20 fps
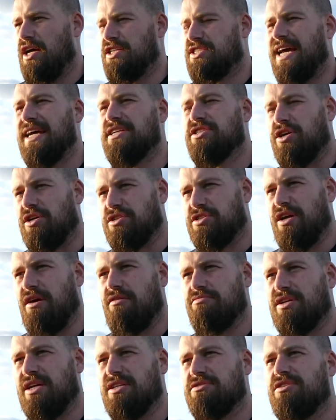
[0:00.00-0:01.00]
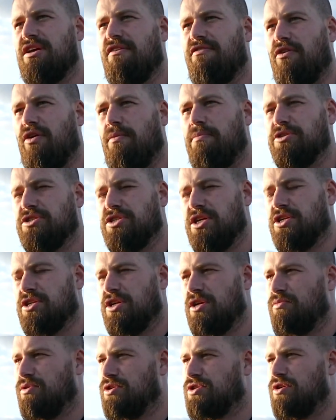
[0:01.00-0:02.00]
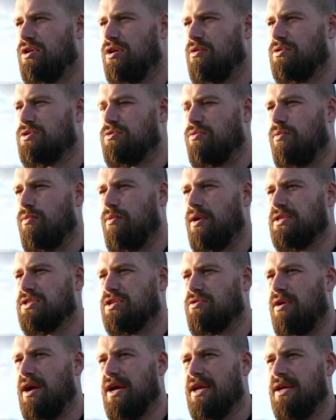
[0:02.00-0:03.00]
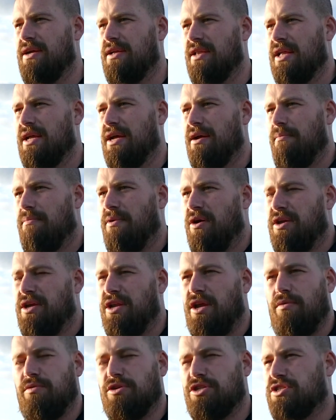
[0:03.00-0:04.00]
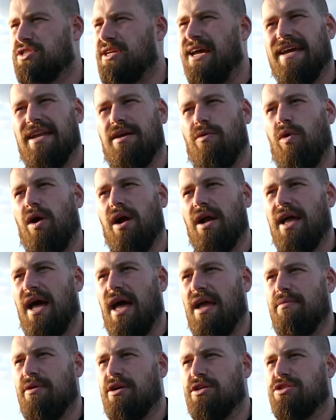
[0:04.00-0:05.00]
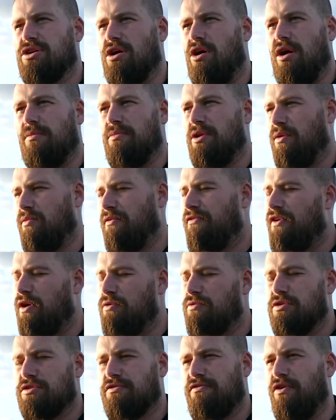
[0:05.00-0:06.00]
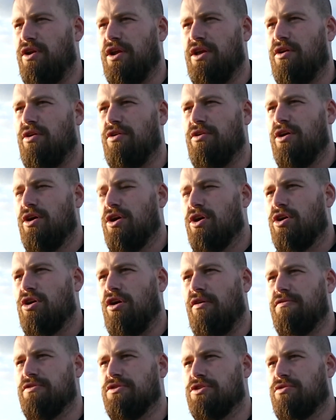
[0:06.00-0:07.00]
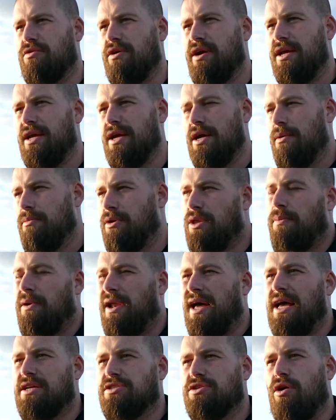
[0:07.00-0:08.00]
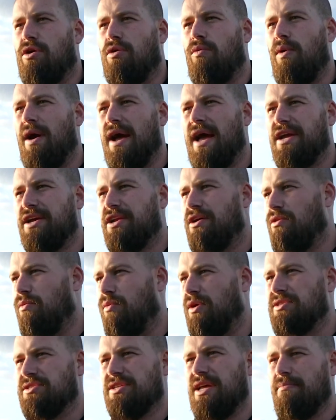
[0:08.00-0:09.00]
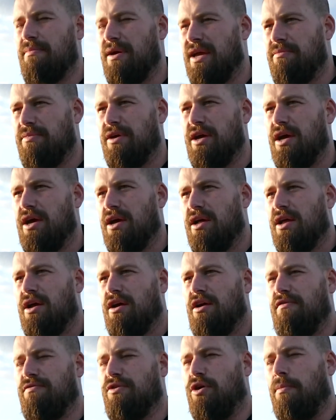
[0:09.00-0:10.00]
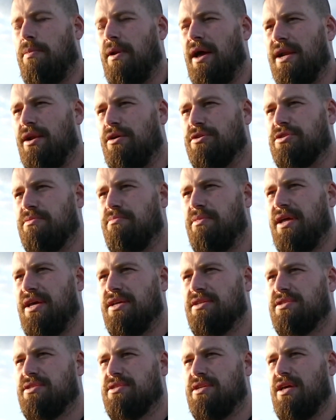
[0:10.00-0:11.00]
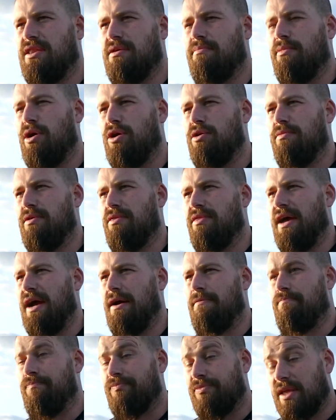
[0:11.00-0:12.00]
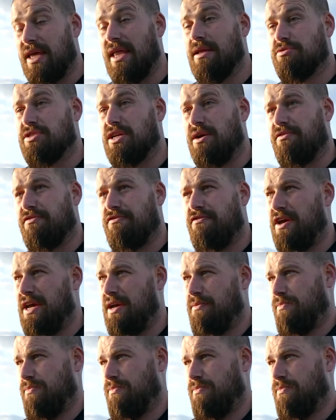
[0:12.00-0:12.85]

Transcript: test ourselves against different opposition, which are always great. But we're just taking it one game at a time. We're focused fully on Coventry, but the players are aware. The ones that maybe have not played lots of minutes at the moment, that get themselves fit,